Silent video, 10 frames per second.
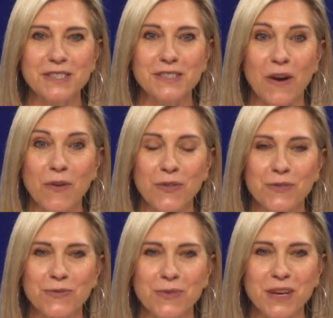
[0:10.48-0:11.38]
is on
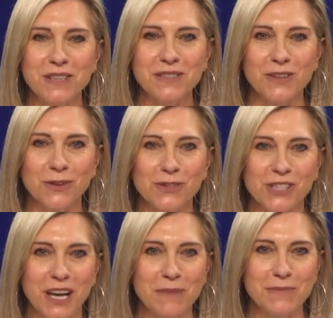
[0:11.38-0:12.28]
three stock
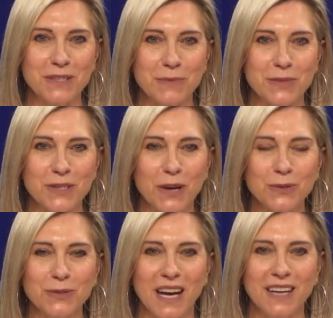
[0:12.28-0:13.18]
gems that were
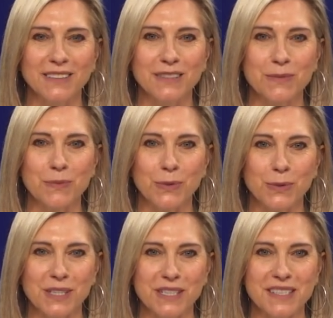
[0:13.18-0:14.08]
sold down in the
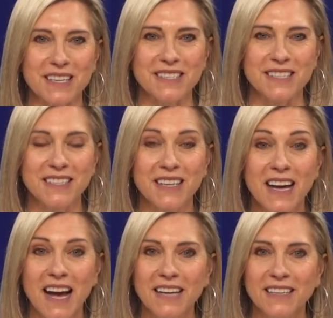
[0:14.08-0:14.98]
reporting season
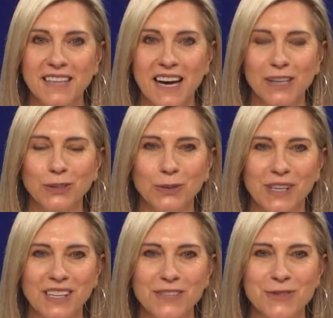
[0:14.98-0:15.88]
and are now
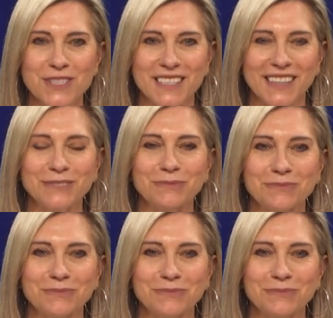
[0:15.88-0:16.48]
looking interesting.